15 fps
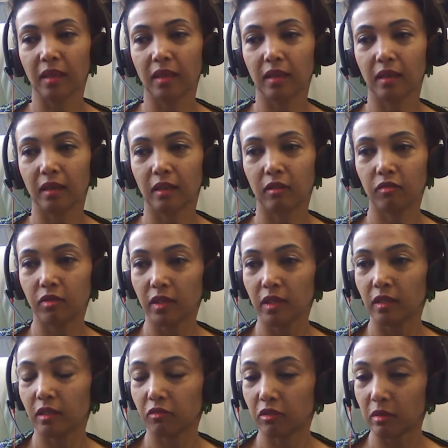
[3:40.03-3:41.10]
A
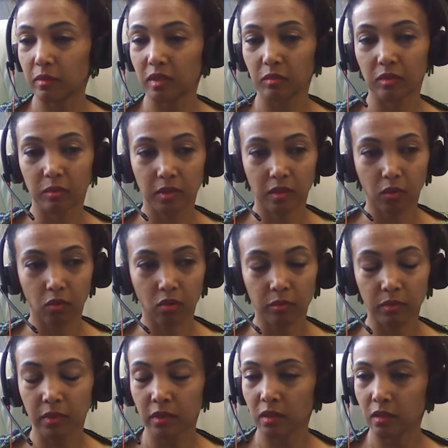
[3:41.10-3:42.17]
friend, a family member, a
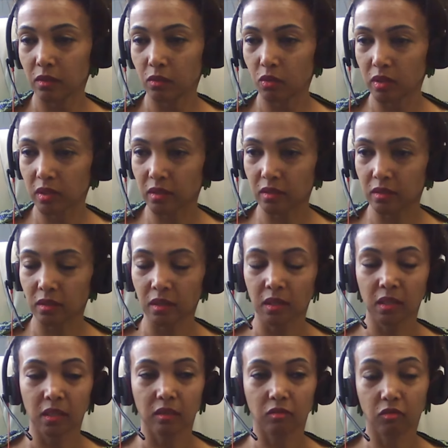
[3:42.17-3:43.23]
community worker,
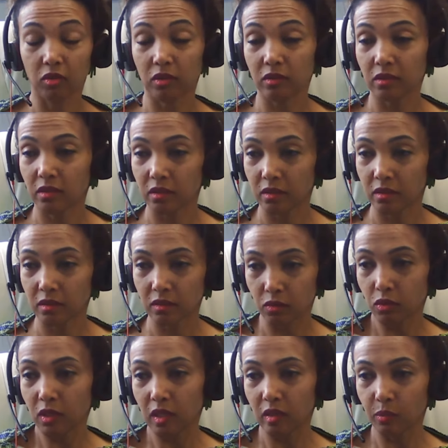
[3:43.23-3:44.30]
a volunteer
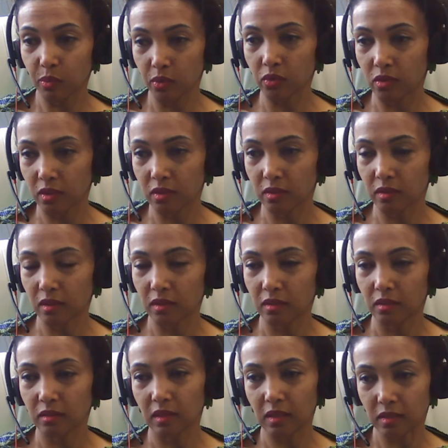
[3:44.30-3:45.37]
couldn't help you, then
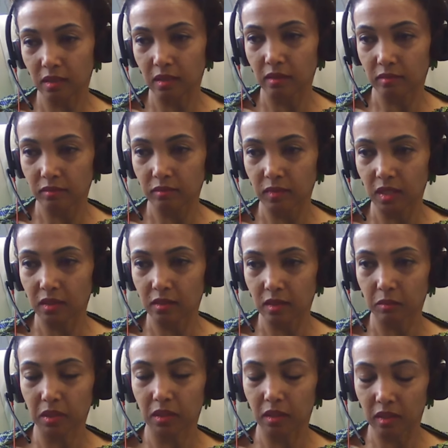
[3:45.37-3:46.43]
they say, yes,
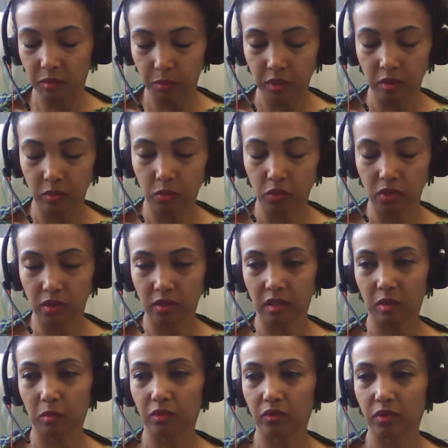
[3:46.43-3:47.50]
somebody helped me, put the
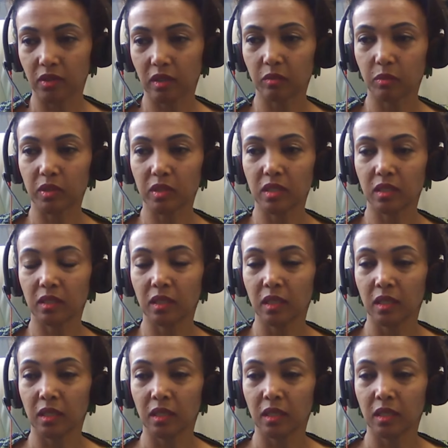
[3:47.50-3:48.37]
name of that person.